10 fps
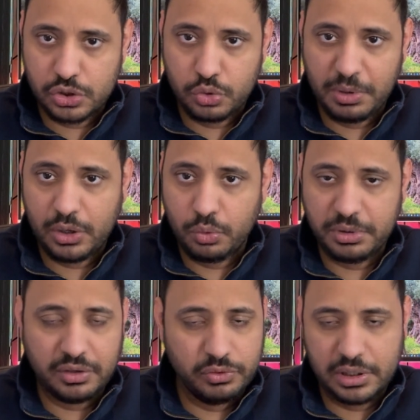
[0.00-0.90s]
to my home
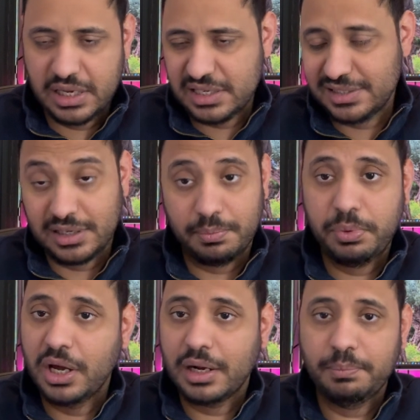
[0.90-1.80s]
network. As I said,
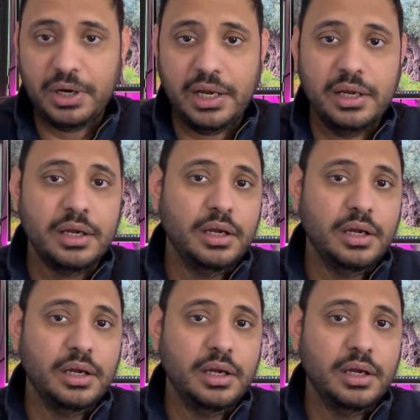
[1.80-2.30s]
plug and play,